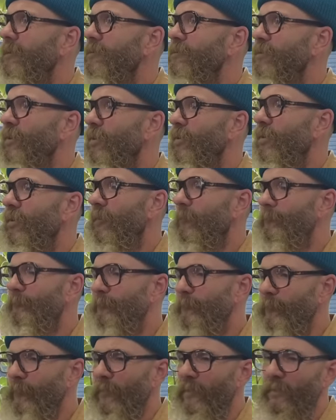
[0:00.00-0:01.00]
So,
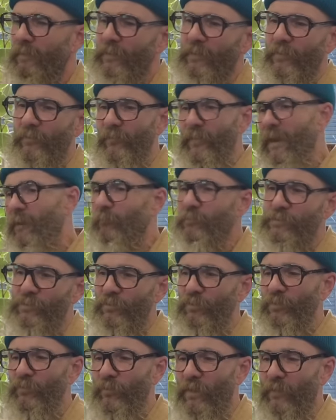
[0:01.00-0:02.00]
you know, that was
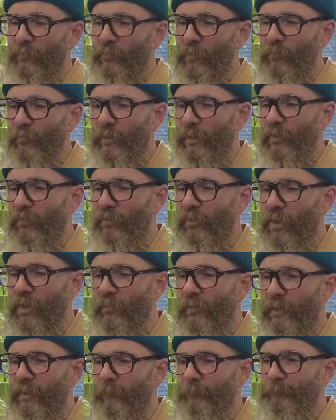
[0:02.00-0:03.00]
all around when we got
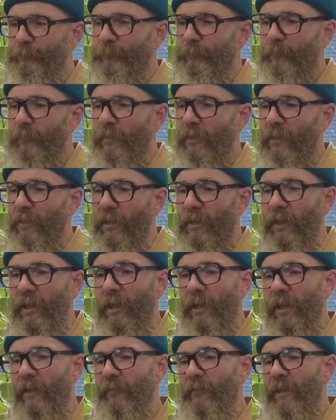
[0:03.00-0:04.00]
going.
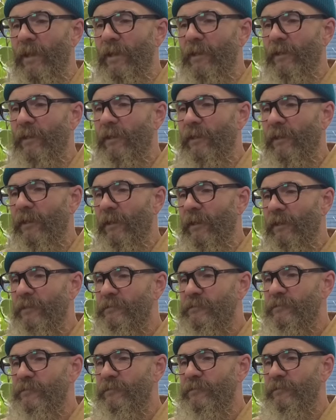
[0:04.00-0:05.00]
And then
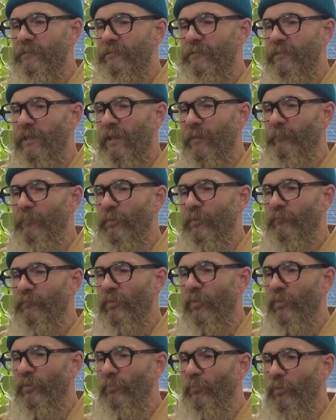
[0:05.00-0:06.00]
as time moved
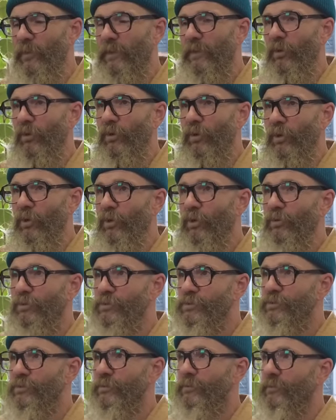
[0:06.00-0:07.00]
on and we got
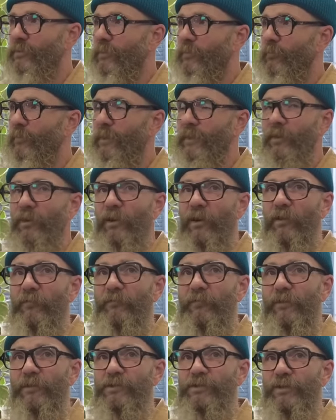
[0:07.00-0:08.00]
launched and we got our
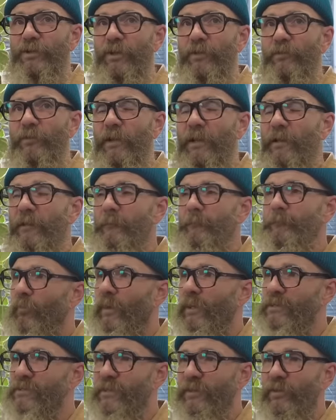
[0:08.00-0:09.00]
first unit,
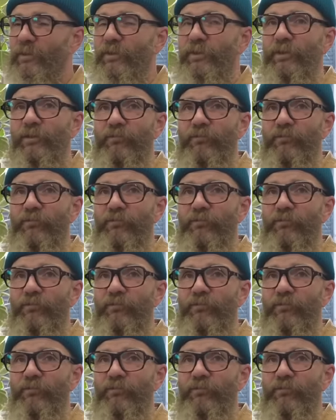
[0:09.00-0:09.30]
we actually got a